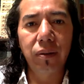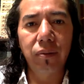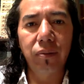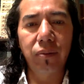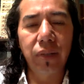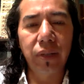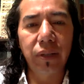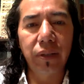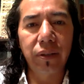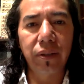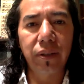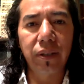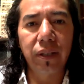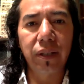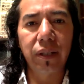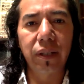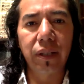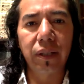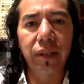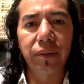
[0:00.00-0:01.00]
with,
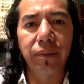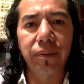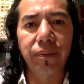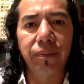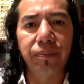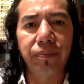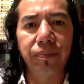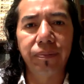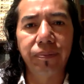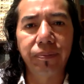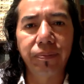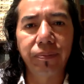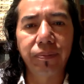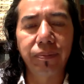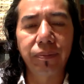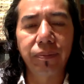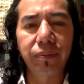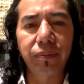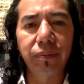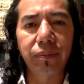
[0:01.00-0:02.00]
um,
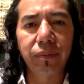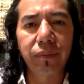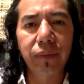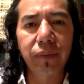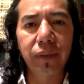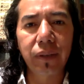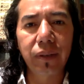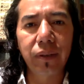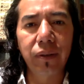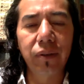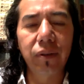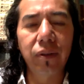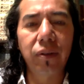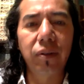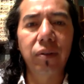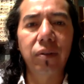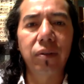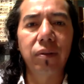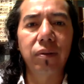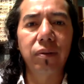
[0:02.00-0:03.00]
you
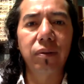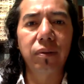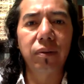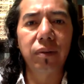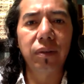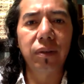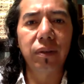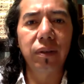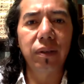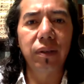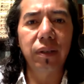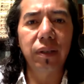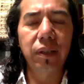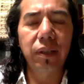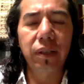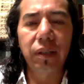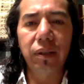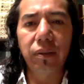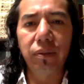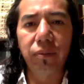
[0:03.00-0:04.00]
know,
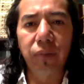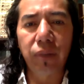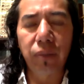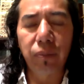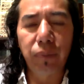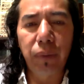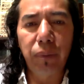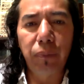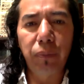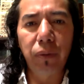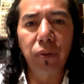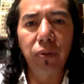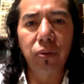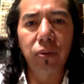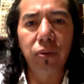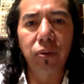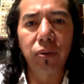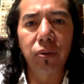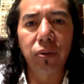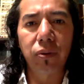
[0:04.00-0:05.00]
with people
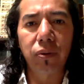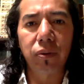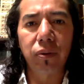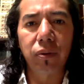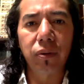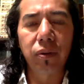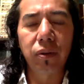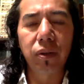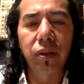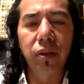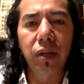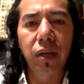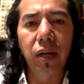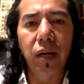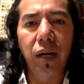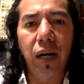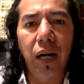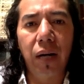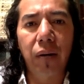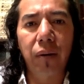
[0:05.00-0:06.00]
who
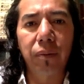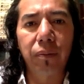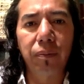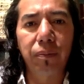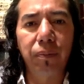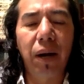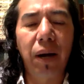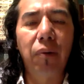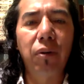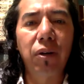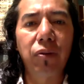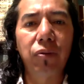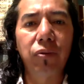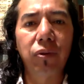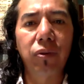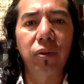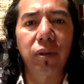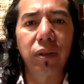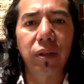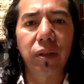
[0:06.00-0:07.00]
are
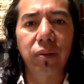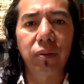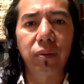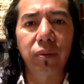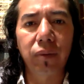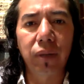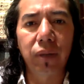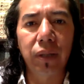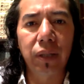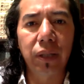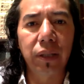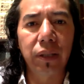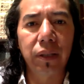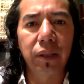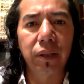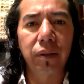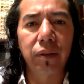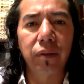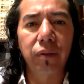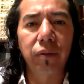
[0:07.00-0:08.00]
powerful uh,